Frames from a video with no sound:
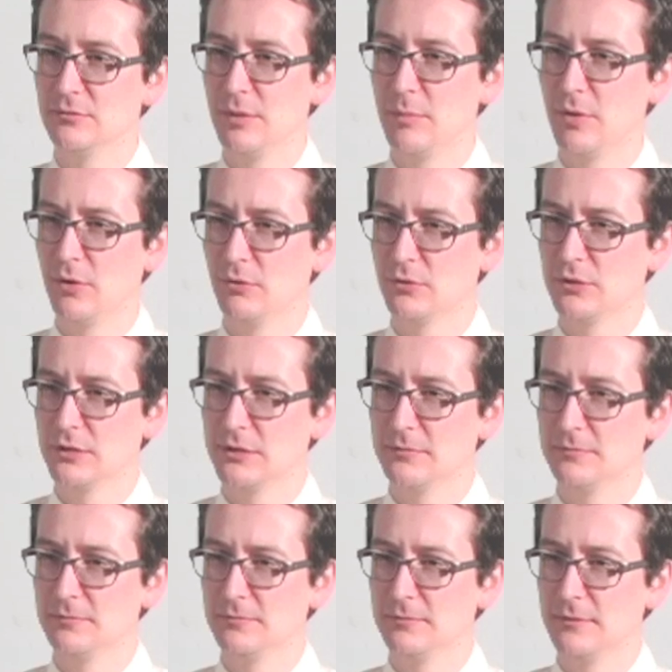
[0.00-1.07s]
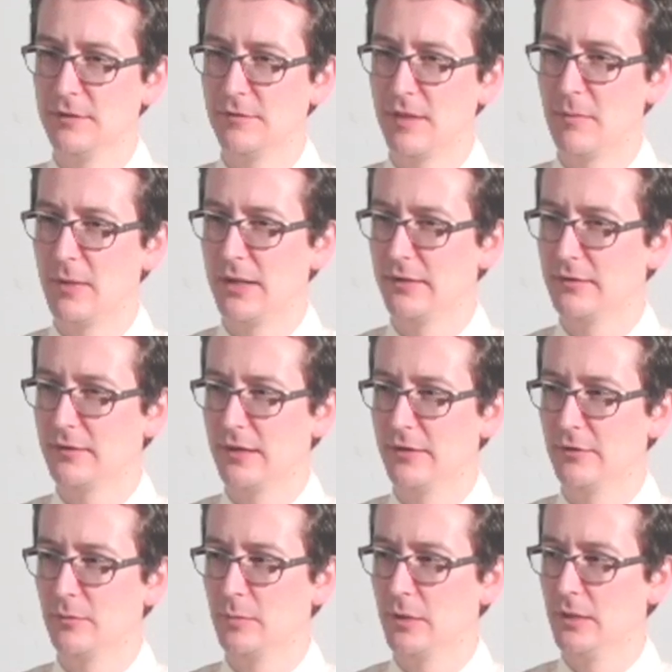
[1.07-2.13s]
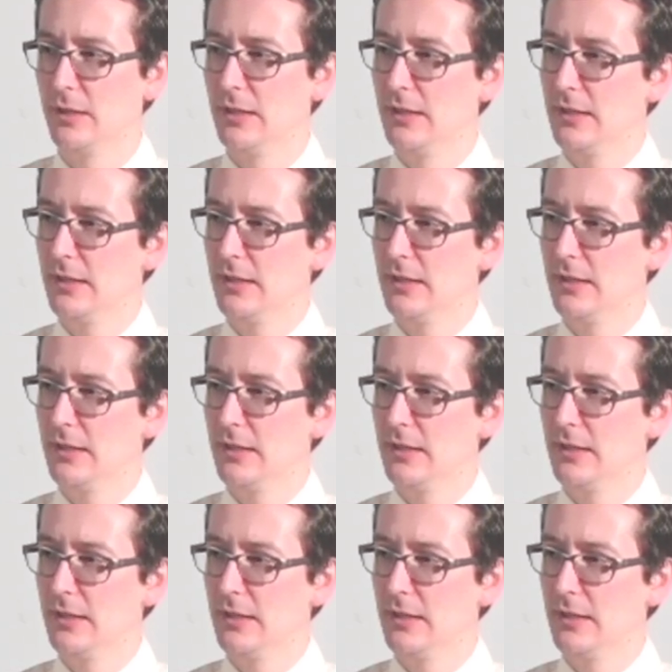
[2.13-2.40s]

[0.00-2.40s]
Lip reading: repulsion, if that makes sense. But